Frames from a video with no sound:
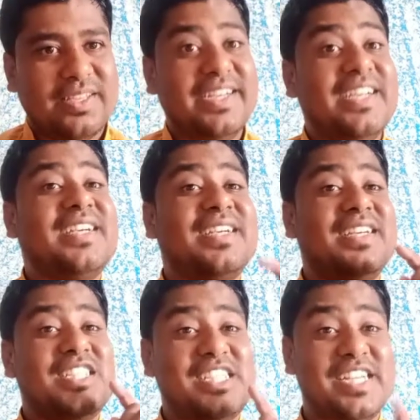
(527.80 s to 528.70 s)
It
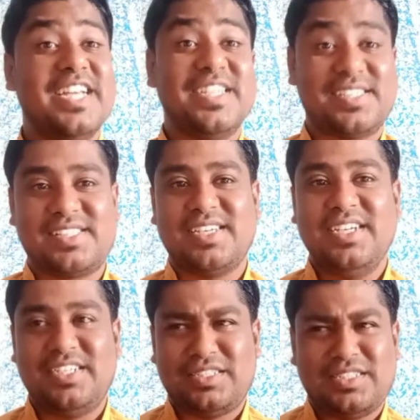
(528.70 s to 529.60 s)
shares
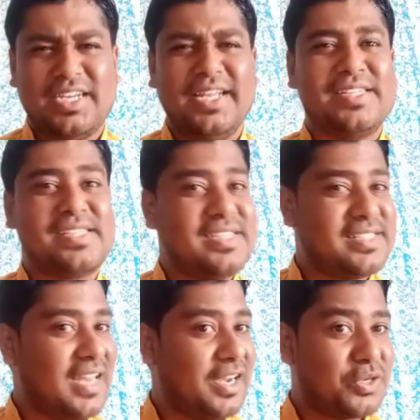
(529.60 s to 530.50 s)

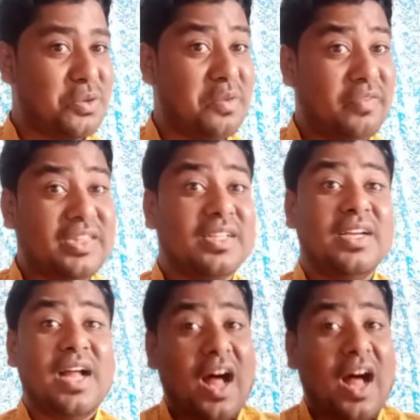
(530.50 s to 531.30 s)
its electron with